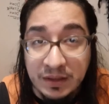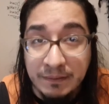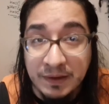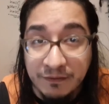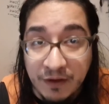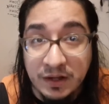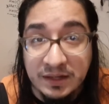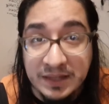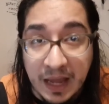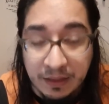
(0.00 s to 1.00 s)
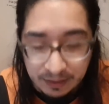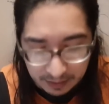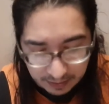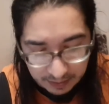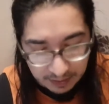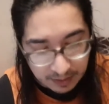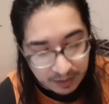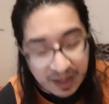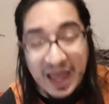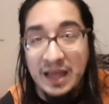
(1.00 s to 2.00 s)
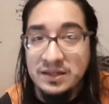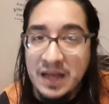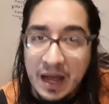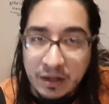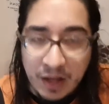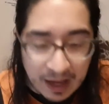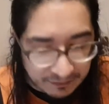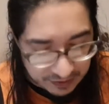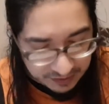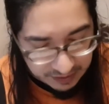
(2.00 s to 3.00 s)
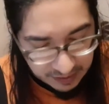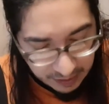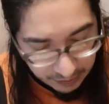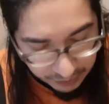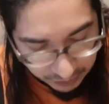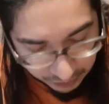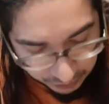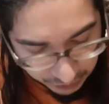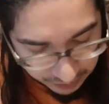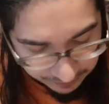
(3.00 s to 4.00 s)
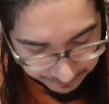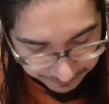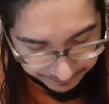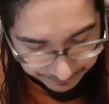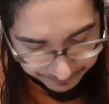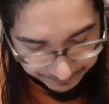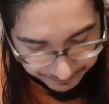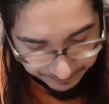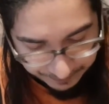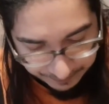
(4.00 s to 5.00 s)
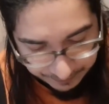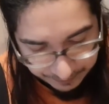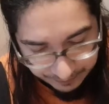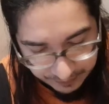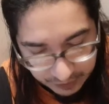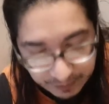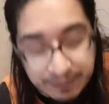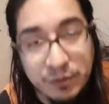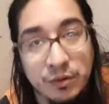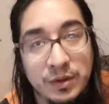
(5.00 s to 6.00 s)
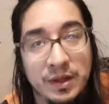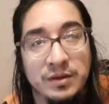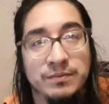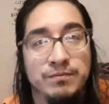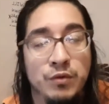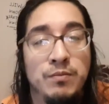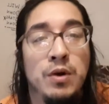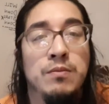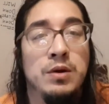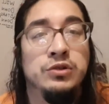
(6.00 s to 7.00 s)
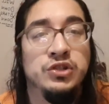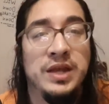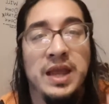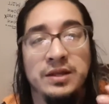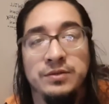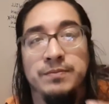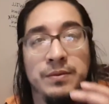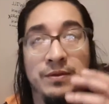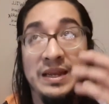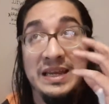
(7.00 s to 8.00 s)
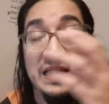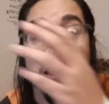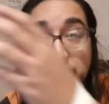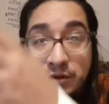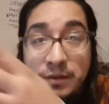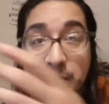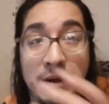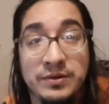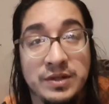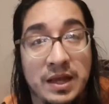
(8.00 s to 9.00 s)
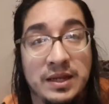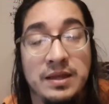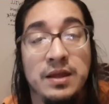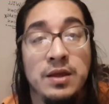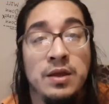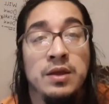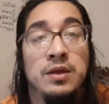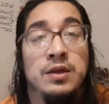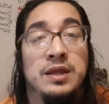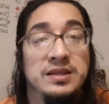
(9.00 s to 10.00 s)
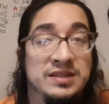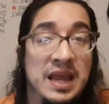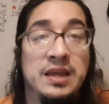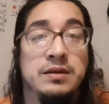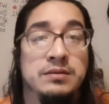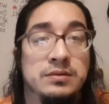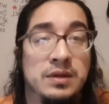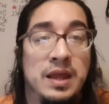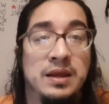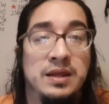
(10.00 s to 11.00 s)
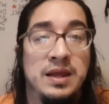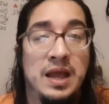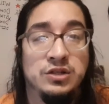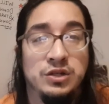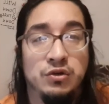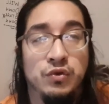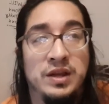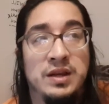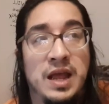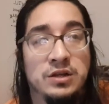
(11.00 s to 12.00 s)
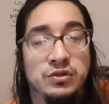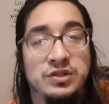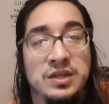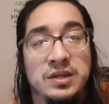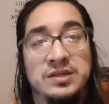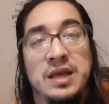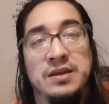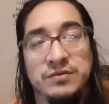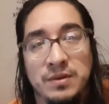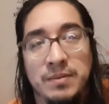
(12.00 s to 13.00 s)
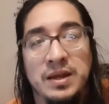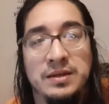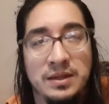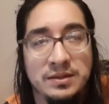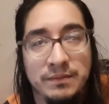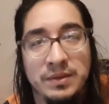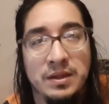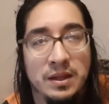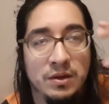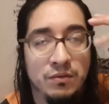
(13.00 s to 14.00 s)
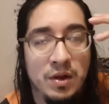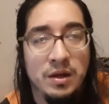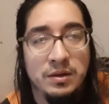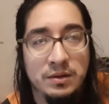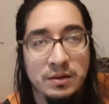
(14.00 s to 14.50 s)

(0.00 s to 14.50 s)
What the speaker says: them to fucking death. Exile obviously is another solution. Because people, when Moshe, and he didn't enter the promised land, he stayed, and he actually created extra cities that if somebody did something, they could run